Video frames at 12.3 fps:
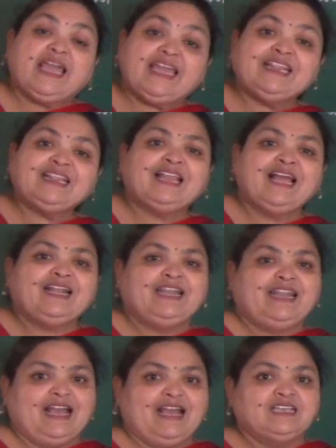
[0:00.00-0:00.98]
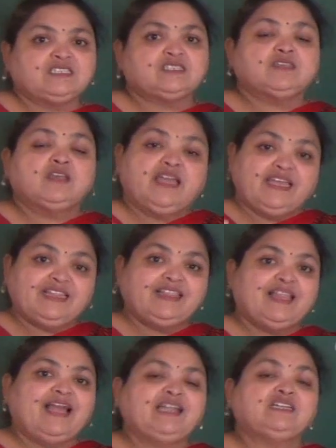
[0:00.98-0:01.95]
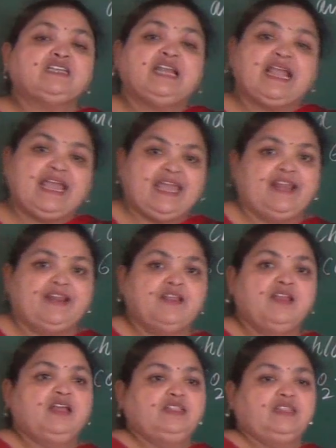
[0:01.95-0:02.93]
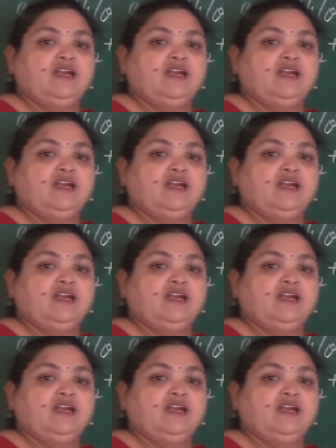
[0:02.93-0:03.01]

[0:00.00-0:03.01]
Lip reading: In that gas, in that air,